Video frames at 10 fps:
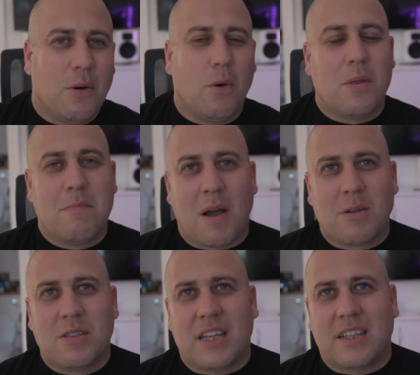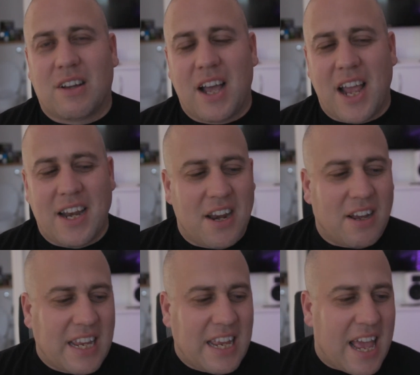or the most exciting? And
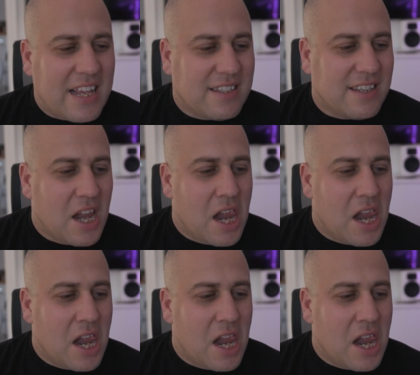I guess